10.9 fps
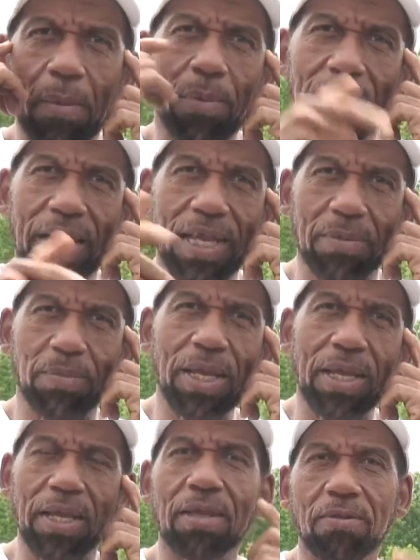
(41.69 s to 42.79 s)
but it
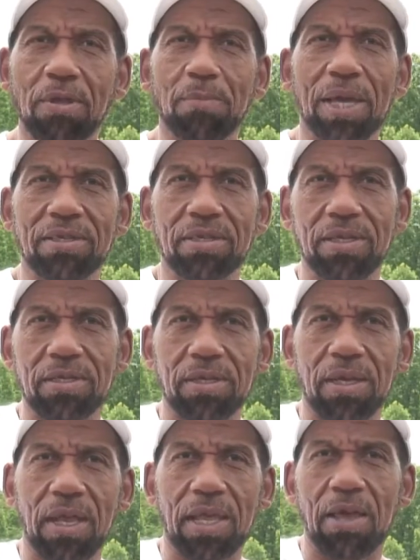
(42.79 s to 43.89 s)
be the
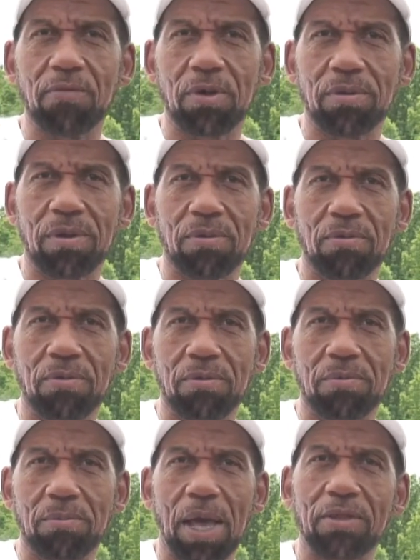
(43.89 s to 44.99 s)
message given
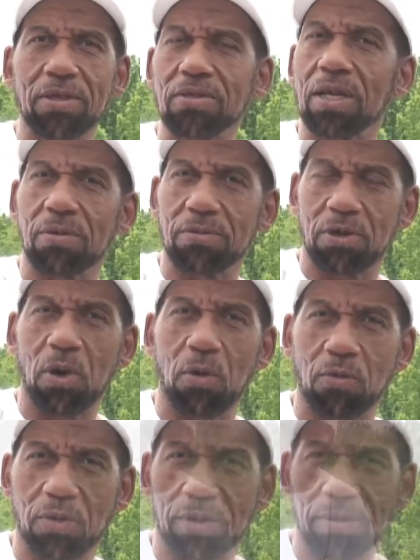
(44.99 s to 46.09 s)
by the Son of Jehovah?